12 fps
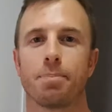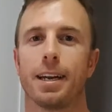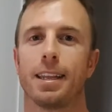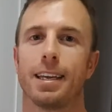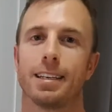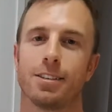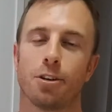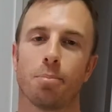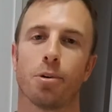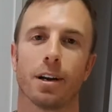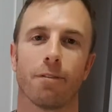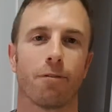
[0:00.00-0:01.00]
better their
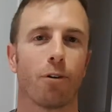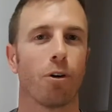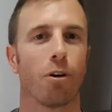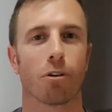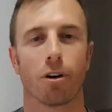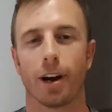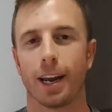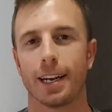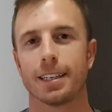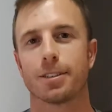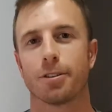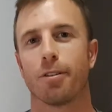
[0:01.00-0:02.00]
2.4 or any
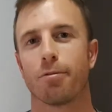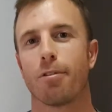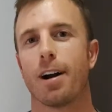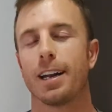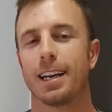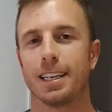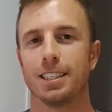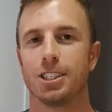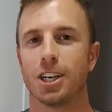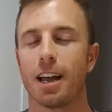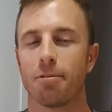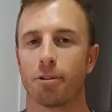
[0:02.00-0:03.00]
sort of run in
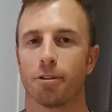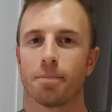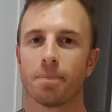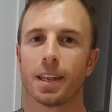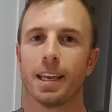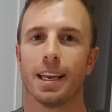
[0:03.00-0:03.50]
general.